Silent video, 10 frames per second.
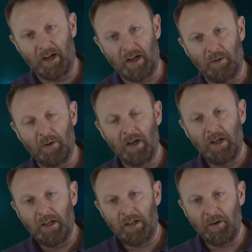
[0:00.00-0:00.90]
how
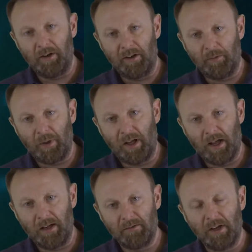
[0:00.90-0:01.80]
unions
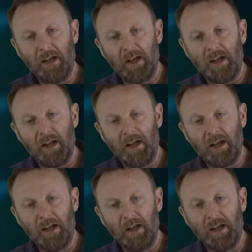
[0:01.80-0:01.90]
behave.